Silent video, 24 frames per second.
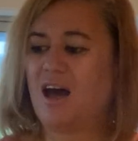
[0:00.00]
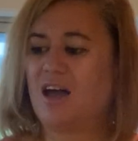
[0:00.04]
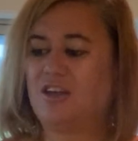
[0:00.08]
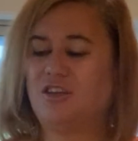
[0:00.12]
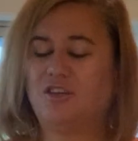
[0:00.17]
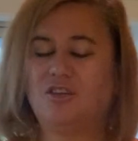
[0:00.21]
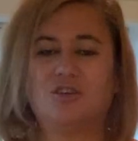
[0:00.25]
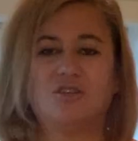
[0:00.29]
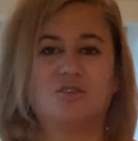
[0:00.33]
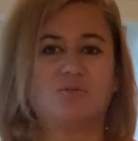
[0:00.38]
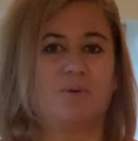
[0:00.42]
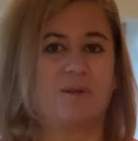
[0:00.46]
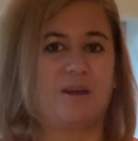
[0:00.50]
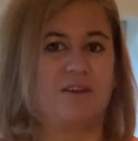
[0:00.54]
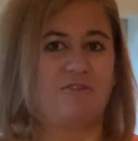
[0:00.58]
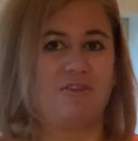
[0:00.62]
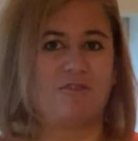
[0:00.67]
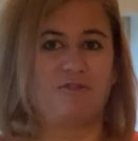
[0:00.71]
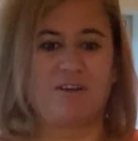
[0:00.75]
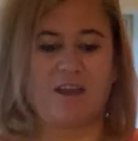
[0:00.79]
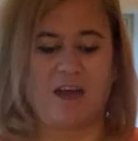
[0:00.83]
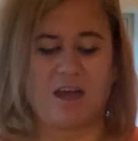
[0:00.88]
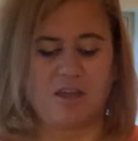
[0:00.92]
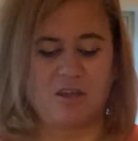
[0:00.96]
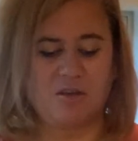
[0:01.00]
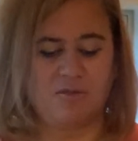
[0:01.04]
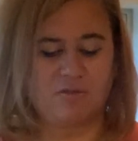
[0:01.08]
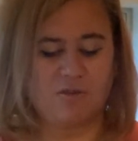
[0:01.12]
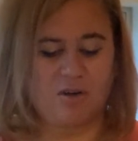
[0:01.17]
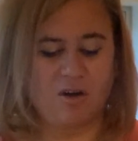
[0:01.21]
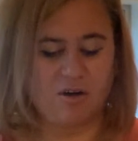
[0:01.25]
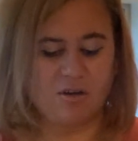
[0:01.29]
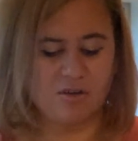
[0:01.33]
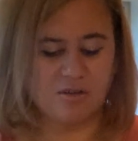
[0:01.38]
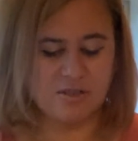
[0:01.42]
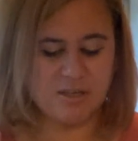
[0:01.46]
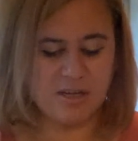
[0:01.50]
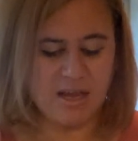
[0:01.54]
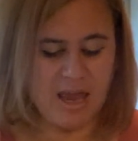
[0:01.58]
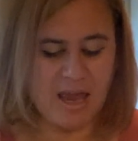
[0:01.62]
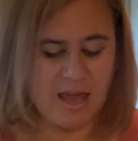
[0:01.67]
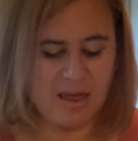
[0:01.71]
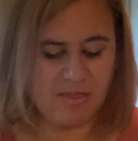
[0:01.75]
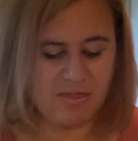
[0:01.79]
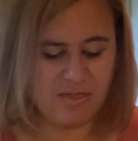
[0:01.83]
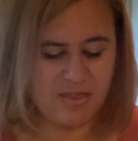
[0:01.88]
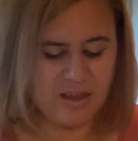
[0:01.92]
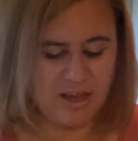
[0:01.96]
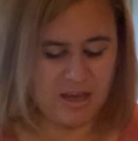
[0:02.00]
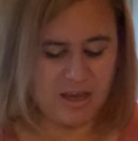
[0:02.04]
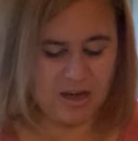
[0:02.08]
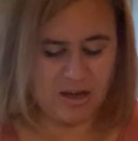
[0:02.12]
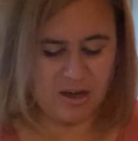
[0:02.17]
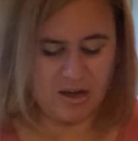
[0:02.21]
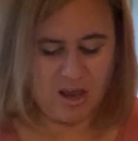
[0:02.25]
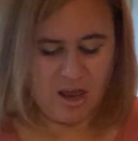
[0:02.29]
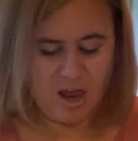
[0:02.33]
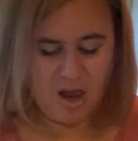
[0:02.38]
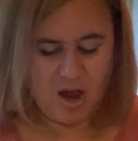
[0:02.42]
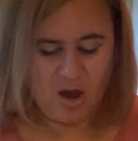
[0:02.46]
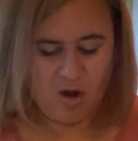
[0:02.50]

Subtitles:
Use whatever flour you've got. And then